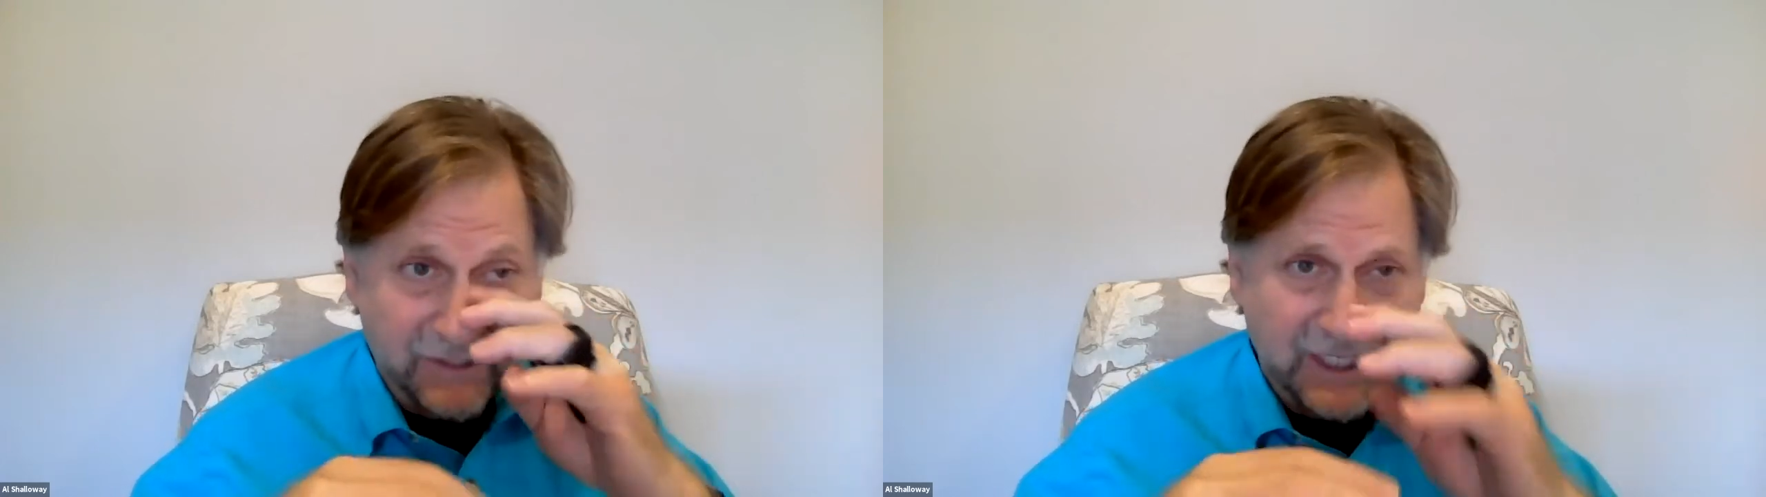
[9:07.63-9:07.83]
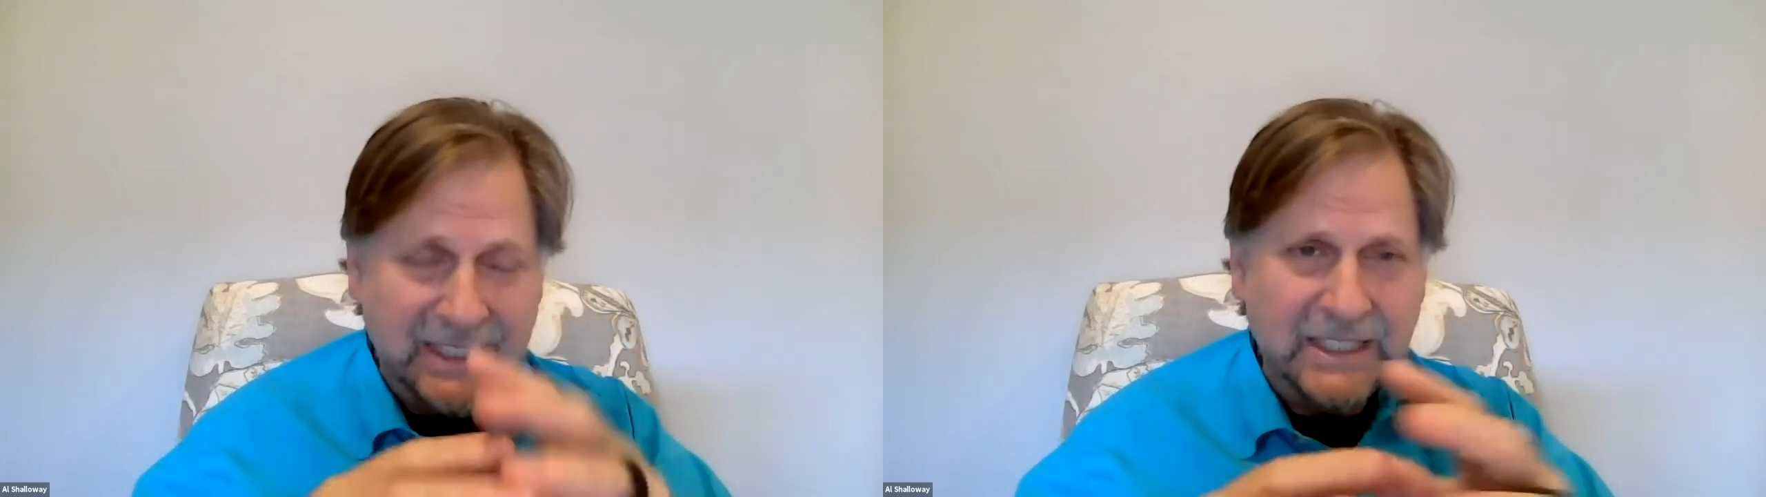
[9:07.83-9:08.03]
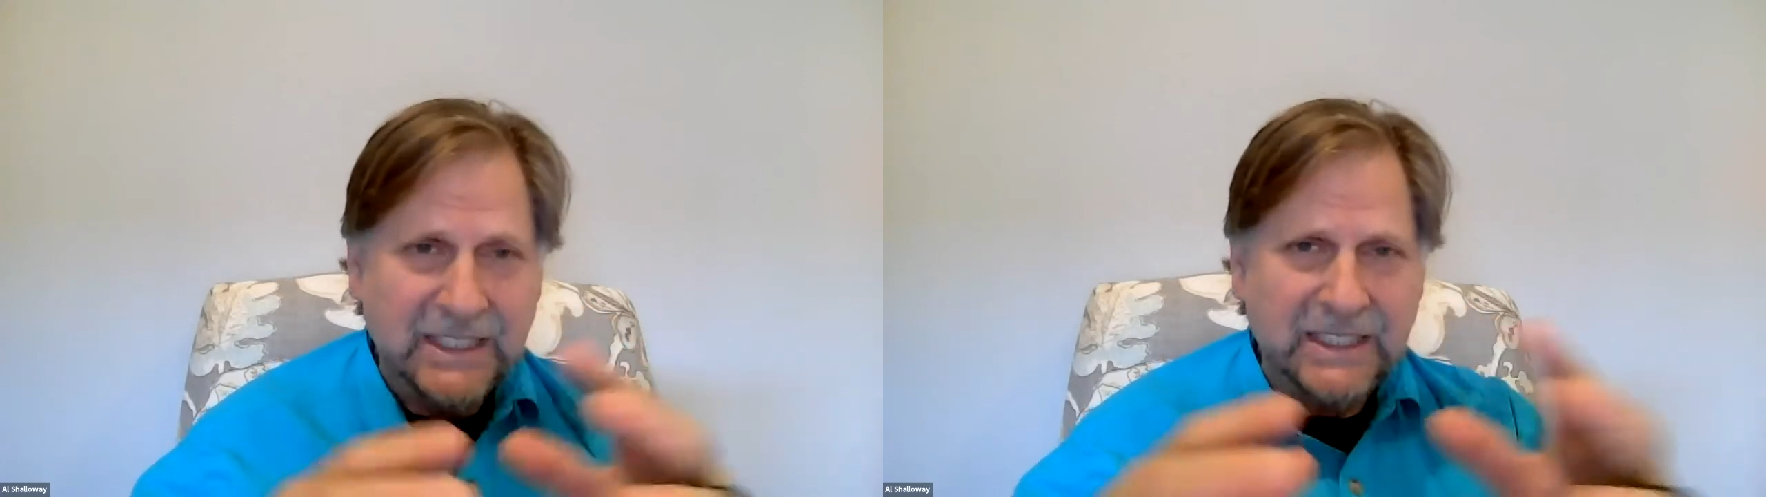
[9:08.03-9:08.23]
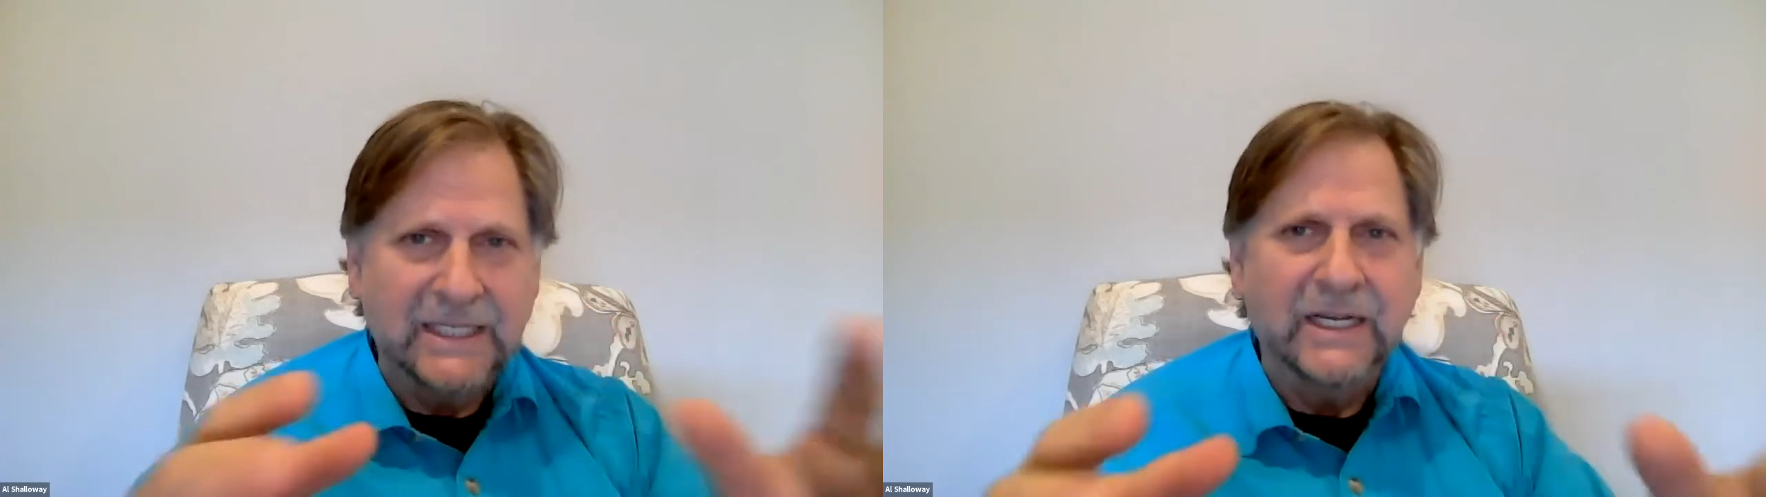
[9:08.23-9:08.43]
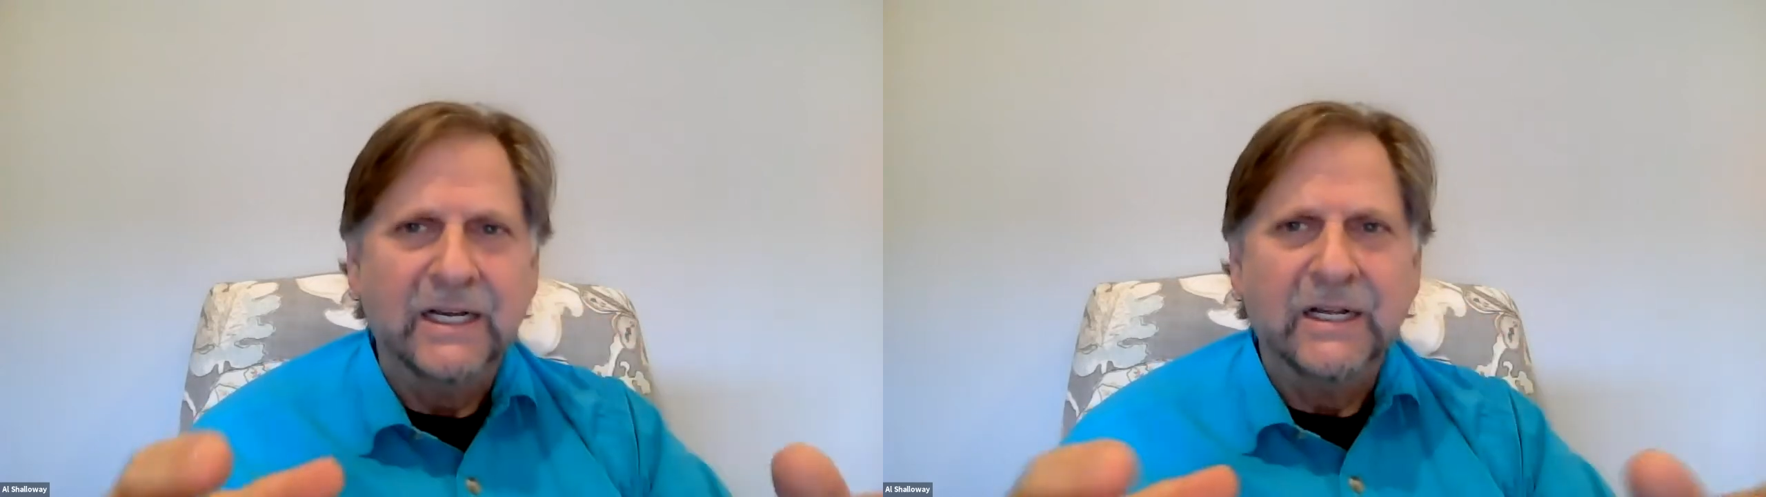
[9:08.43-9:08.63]

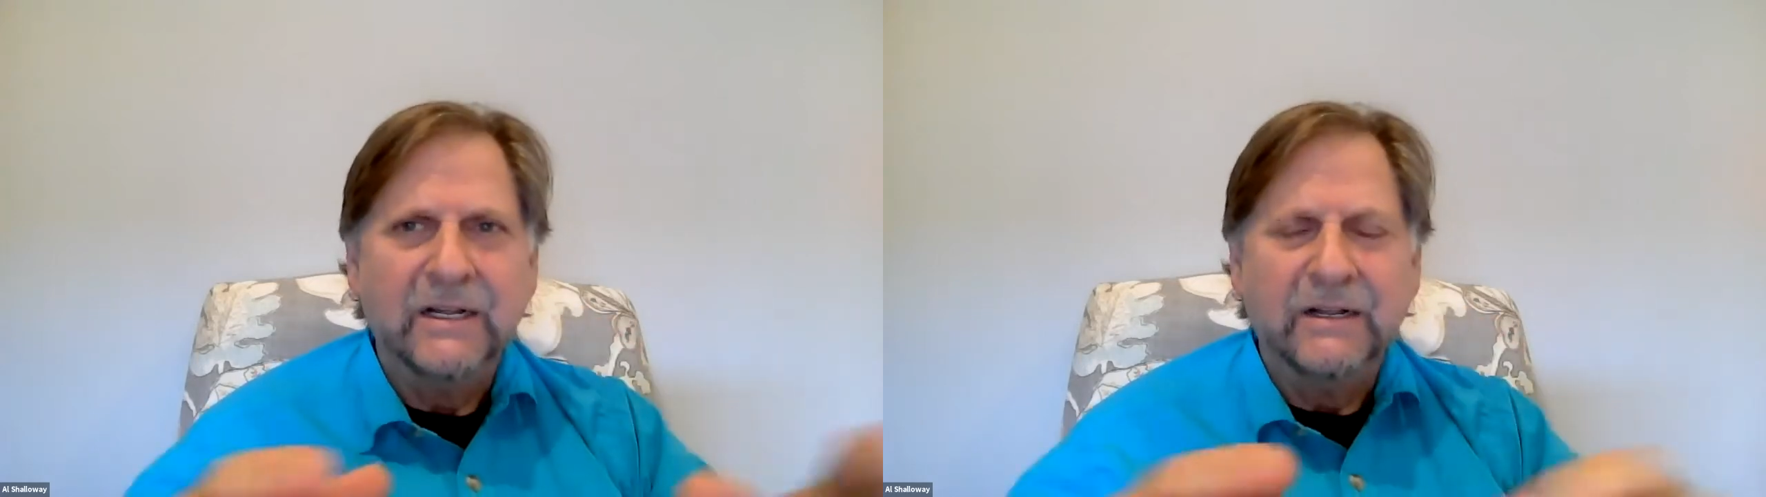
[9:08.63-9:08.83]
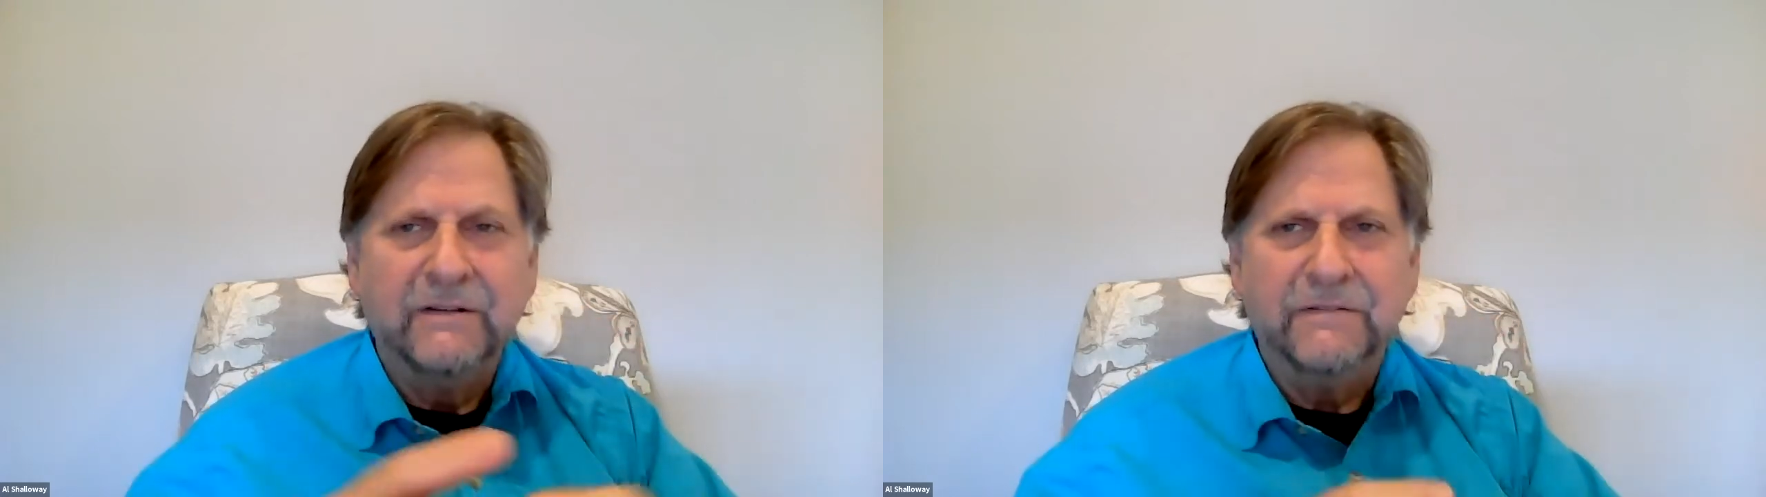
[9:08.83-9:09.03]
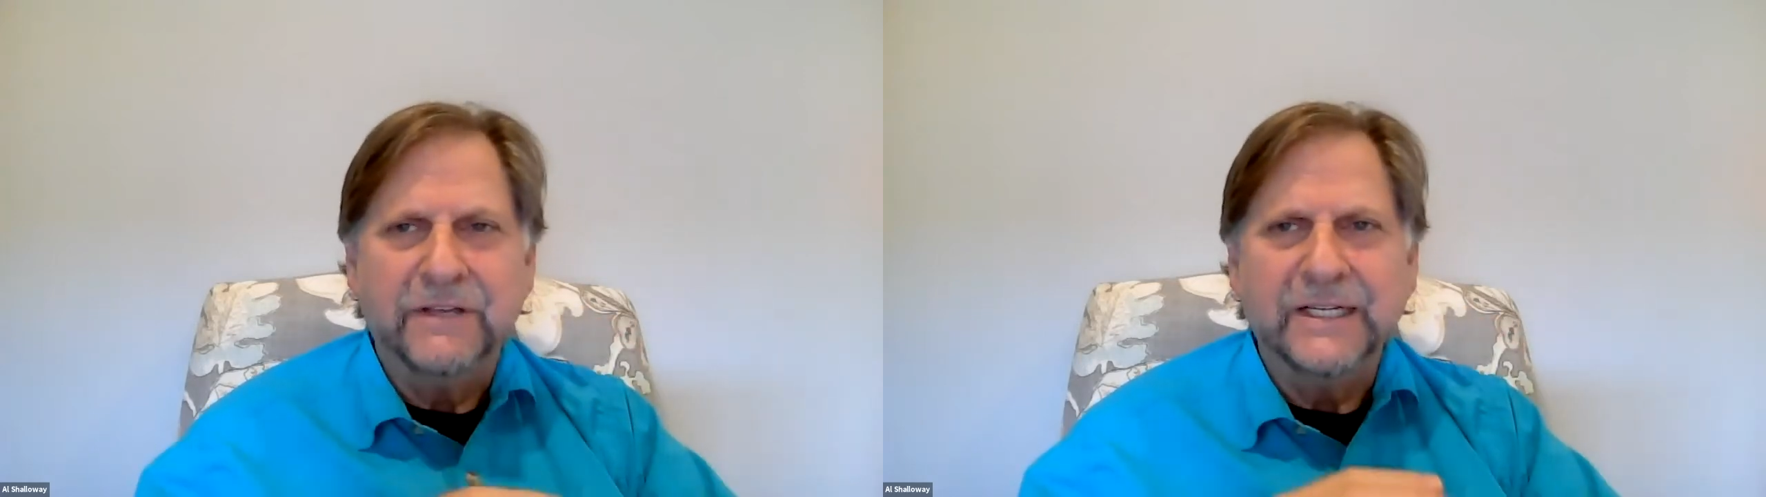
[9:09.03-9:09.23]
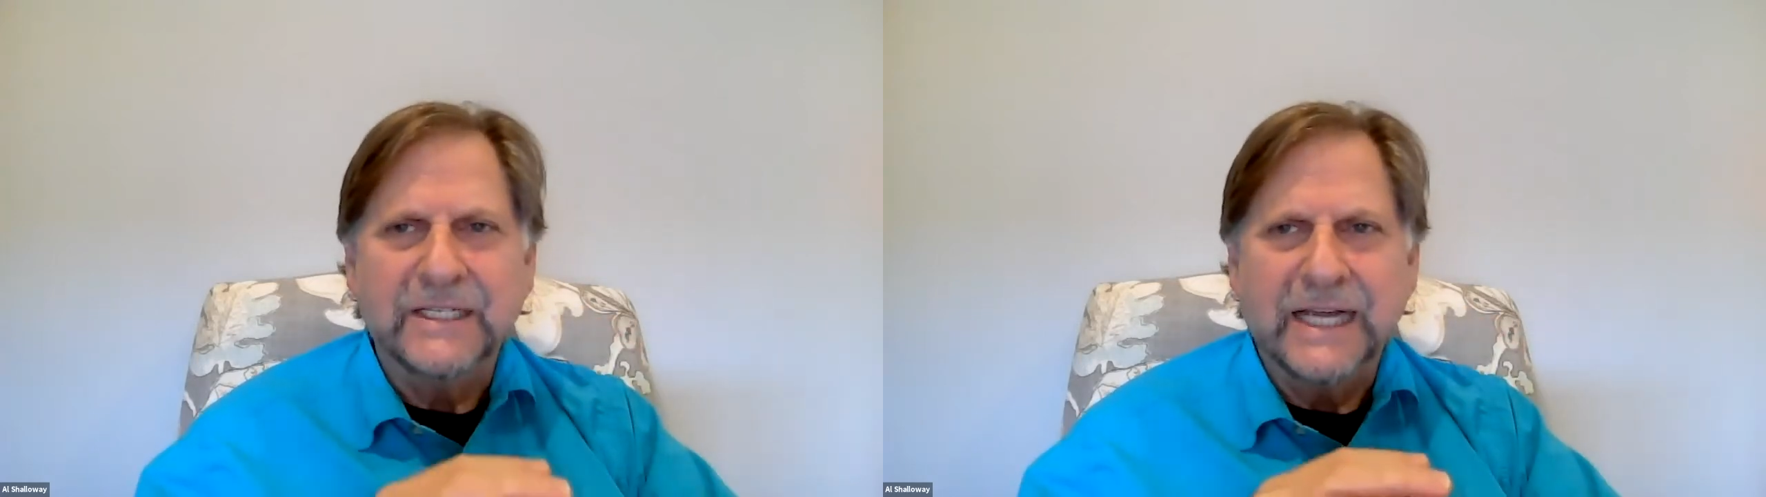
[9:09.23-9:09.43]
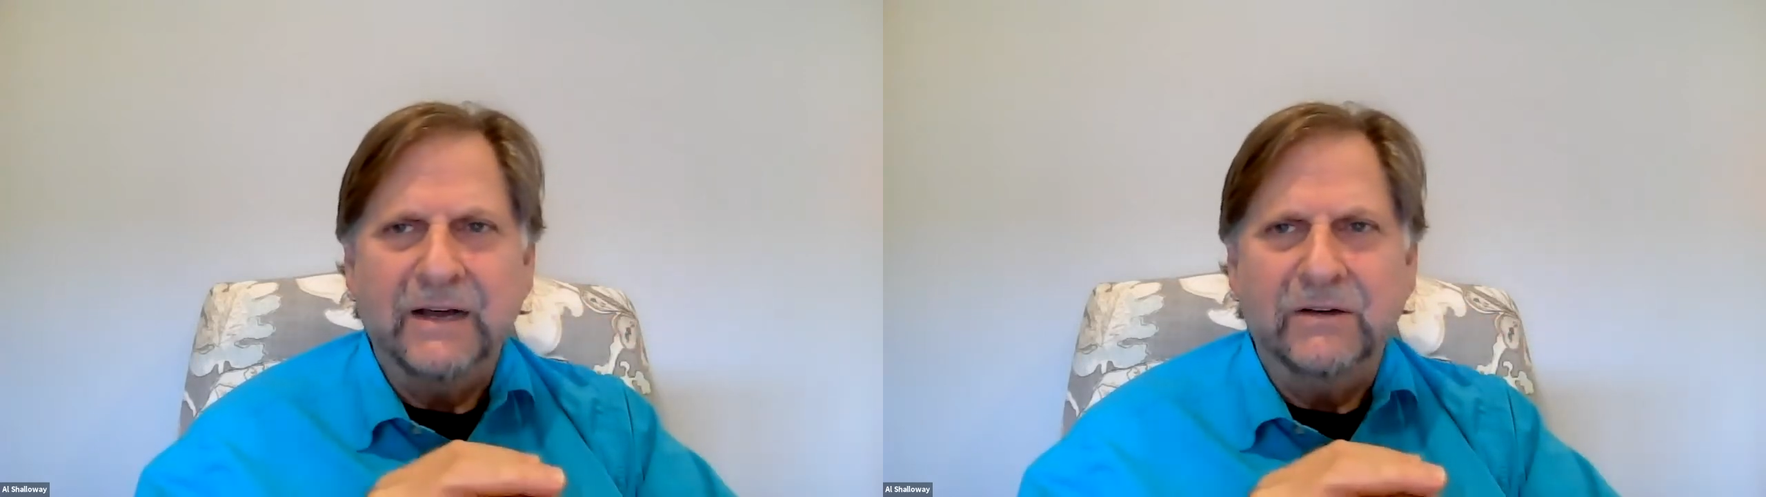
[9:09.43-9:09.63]
teasing things
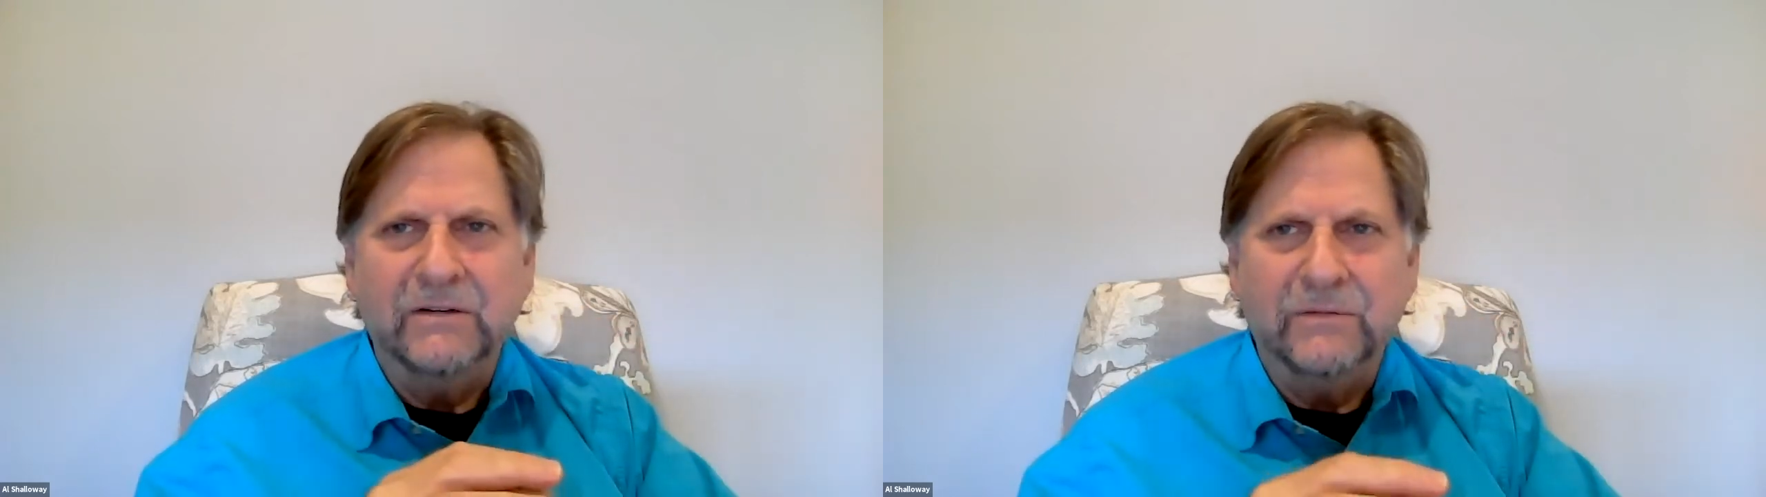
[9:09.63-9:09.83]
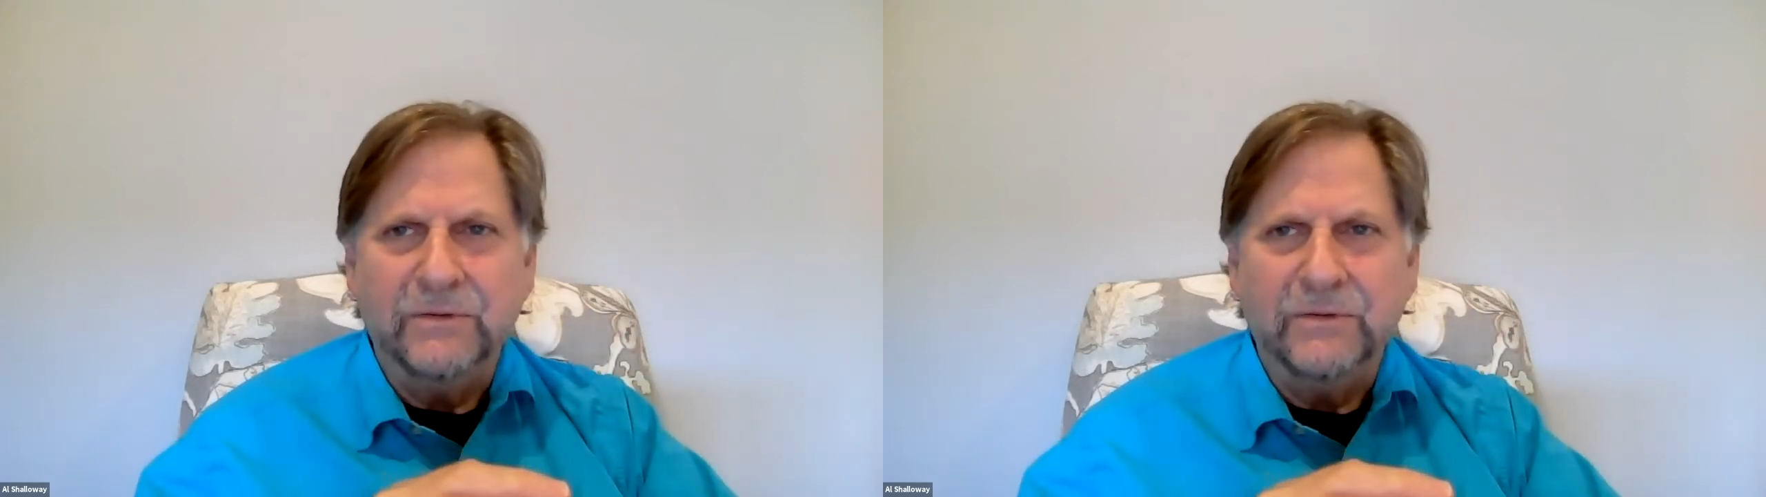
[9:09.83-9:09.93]
out.